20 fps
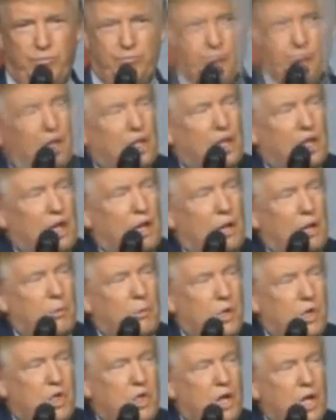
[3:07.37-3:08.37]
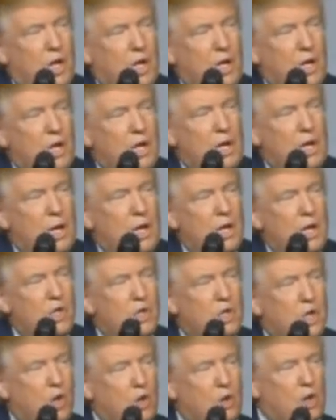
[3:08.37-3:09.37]
The Clinton machine is
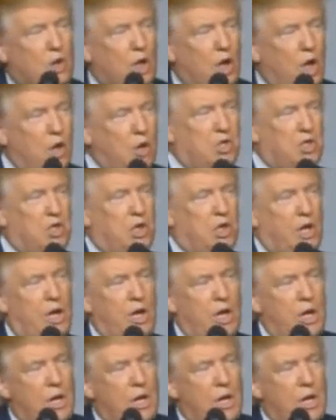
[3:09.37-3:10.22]
so closely